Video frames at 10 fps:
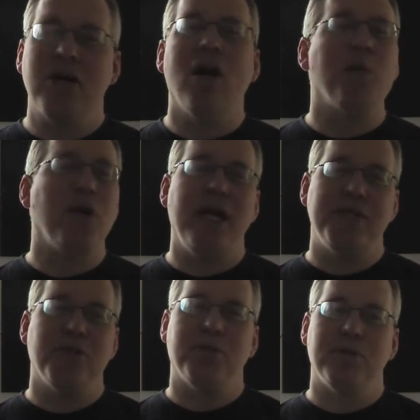
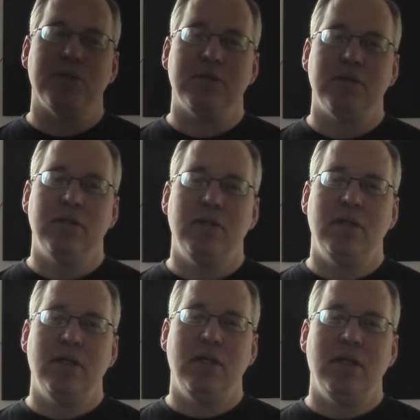incomprehensible?
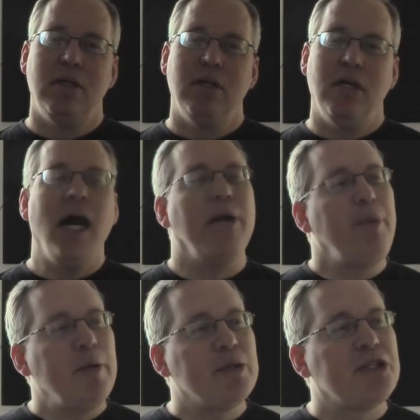
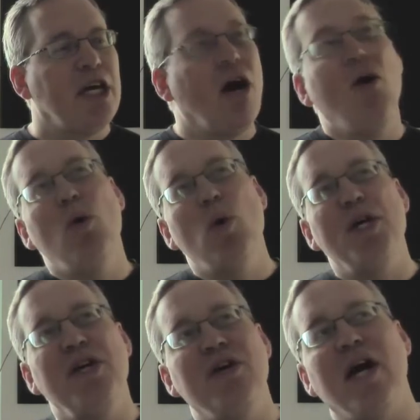And people say, oh, well, you